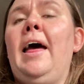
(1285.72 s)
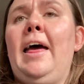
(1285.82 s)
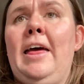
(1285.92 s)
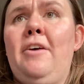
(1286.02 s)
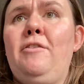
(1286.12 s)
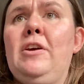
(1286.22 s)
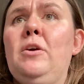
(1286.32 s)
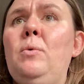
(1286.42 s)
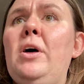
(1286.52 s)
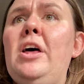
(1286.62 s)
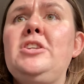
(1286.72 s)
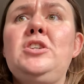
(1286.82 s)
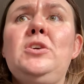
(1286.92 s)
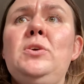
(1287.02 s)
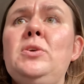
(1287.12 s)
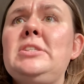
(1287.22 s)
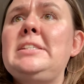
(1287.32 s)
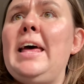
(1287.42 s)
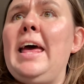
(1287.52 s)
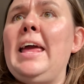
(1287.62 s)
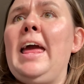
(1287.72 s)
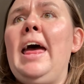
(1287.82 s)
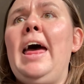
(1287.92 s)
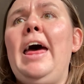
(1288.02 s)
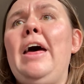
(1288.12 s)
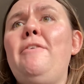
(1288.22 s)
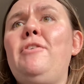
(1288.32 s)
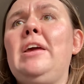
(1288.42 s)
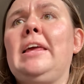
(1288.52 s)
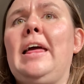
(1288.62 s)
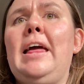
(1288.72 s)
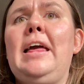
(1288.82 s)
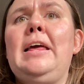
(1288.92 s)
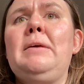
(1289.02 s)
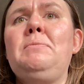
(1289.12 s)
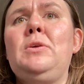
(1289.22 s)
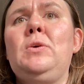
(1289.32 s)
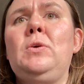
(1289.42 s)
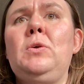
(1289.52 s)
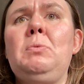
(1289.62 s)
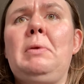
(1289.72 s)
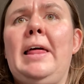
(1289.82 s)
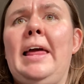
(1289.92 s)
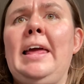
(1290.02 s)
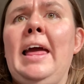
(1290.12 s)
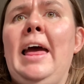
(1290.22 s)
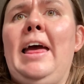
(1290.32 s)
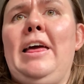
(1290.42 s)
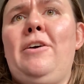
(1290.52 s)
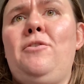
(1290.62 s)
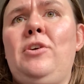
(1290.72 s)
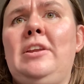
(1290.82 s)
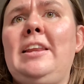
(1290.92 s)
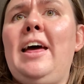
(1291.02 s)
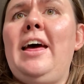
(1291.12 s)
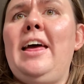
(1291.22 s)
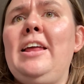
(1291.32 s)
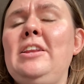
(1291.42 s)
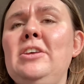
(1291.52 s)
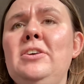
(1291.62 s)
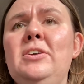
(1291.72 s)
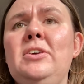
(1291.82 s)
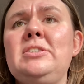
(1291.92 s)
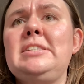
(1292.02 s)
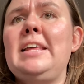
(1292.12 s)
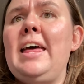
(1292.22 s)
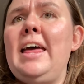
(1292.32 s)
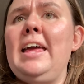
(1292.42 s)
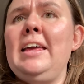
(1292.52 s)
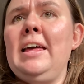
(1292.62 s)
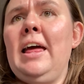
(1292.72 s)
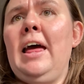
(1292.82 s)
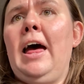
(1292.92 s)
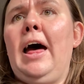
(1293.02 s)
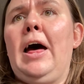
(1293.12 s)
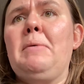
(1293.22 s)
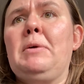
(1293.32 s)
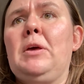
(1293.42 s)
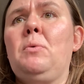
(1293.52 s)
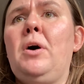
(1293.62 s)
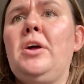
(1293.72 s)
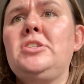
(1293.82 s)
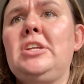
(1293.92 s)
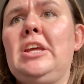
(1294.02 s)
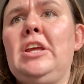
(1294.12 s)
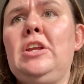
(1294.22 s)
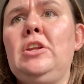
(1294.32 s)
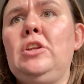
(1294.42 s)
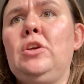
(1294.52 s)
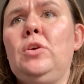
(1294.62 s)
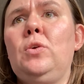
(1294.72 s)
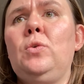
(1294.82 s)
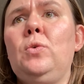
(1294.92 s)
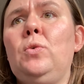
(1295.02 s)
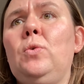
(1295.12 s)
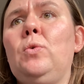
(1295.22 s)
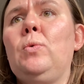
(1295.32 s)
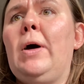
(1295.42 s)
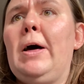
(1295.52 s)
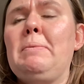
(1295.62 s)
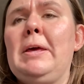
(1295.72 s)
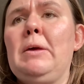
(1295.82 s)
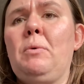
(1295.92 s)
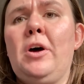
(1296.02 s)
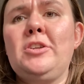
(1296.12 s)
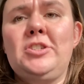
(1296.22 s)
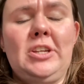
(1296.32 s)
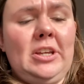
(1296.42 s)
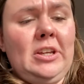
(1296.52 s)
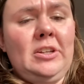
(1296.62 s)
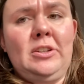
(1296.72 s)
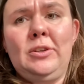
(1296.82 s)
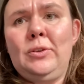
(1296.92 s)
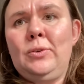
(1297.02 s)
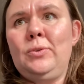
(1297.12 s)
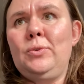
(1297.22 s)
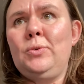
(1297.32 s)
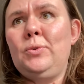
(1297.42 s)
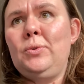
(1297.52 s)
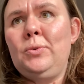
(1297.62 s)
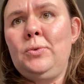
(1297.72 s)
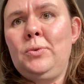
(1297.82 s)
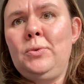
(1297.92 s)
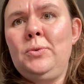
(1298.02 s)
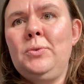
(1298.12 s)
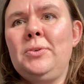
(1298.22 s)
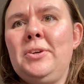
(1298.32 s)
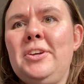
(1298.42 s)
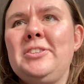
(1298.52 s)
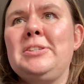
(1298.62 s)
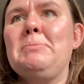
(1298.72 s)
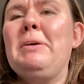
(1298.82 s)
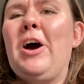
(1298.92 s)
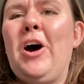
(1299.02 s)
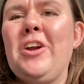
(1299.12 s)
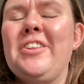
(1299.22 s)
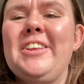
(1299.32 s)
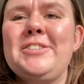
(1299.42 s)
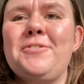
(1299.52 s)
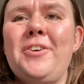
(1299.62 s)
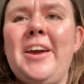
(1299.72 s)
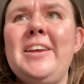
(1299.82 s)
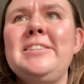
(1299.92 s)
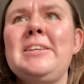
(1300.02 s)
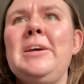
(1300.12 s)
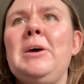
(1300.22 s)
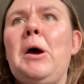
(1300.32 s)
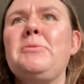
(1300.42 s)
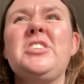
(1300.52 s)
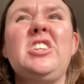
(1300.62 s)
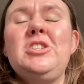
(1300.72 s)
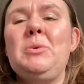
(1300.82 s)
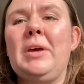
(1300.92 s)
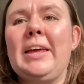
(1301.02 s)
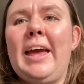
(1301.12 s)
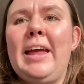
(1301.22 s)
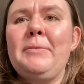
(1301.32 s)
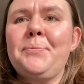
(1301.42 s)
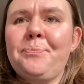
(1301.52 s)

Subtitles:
Every word you say, every game you play, every night you'll stay, I'll be watching you, I'll be watching you. It's a bit harder, this phrase. I'm just going to do it again